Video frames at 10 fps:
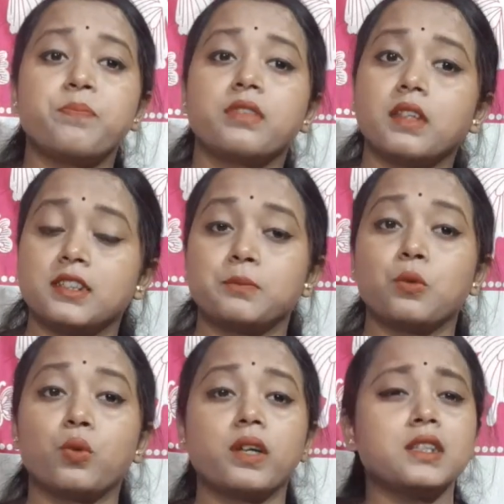This
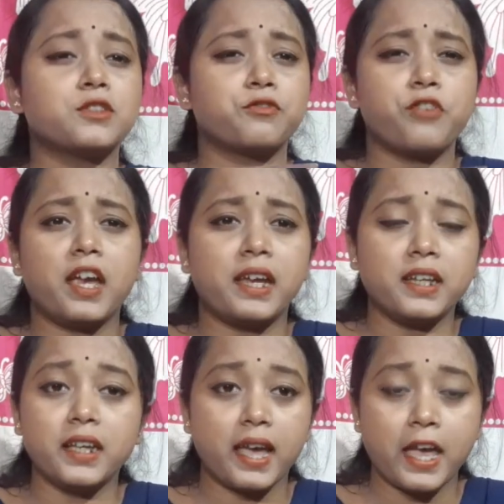book is
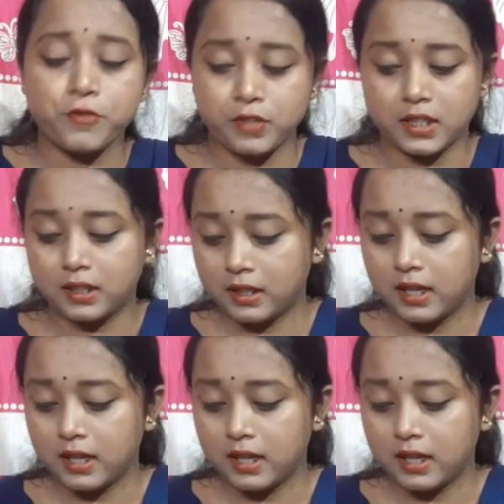very heavy.